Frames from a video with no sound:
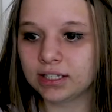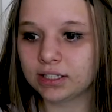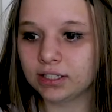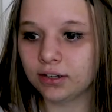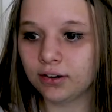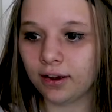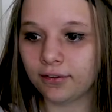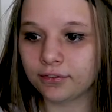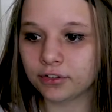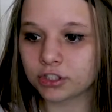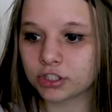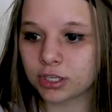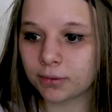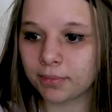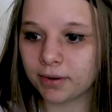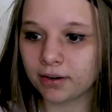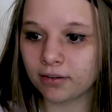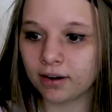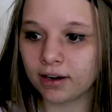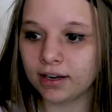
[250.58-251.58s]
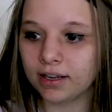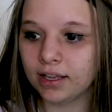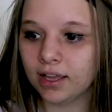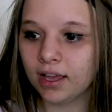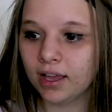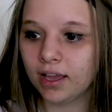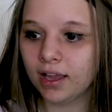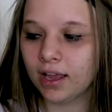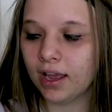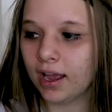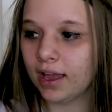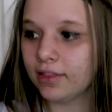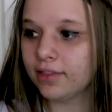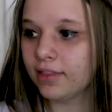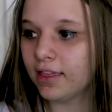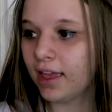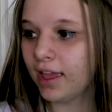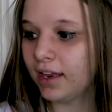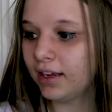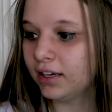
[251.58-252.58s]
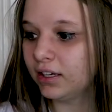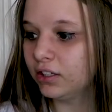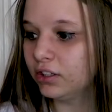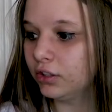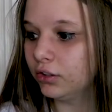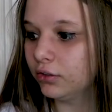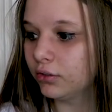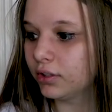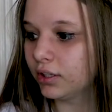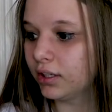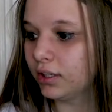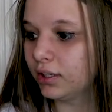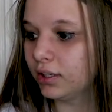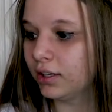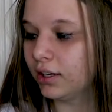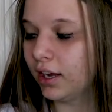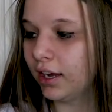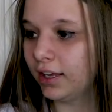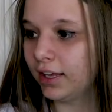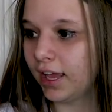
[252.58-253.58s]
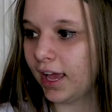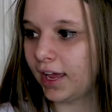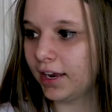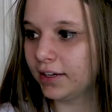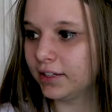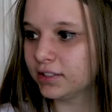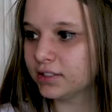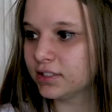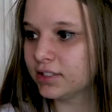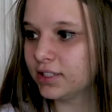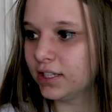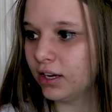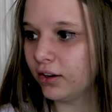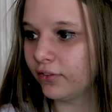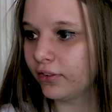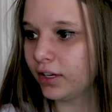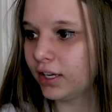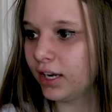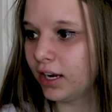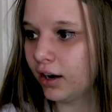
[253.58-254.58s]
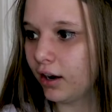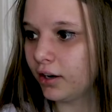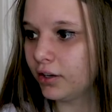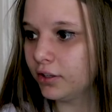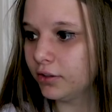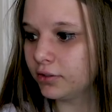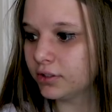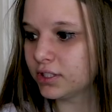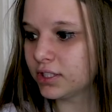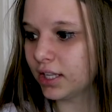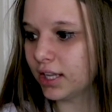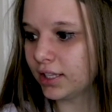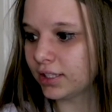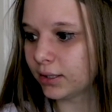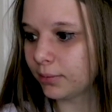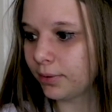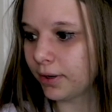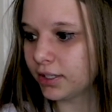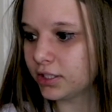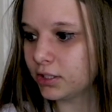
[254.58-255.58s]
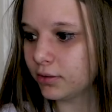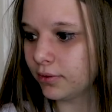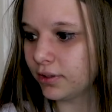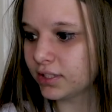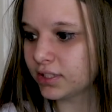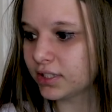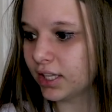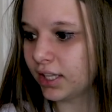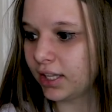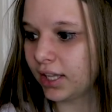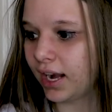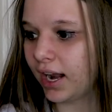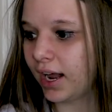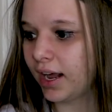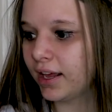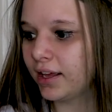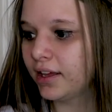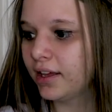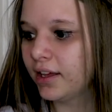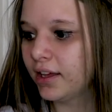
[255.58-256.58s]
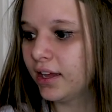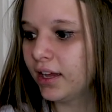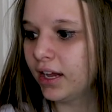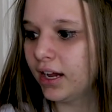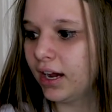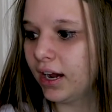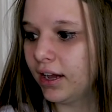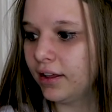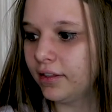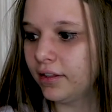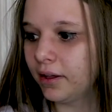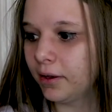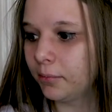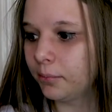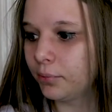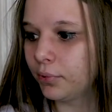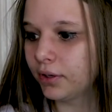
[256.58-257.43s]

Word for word: then you have your shipping rate, and then you can, again, see over here, you'd select the price you want to sell it at, and then